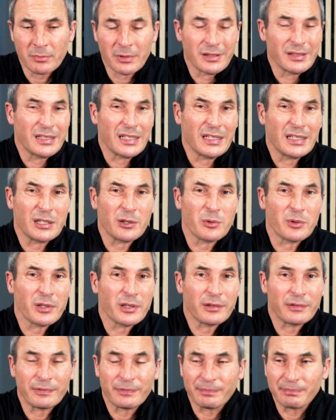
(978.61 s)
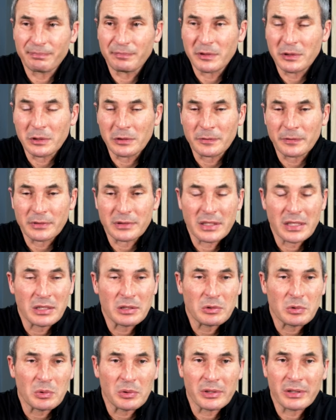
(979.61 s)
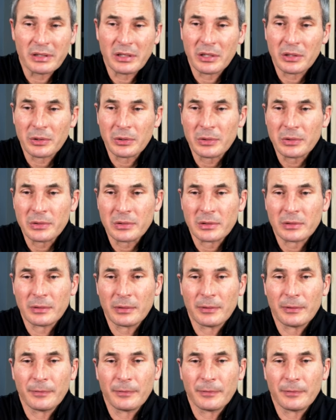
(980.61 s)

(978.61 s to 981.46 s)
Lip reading: been dealing with it, you know, for 10, 20 years.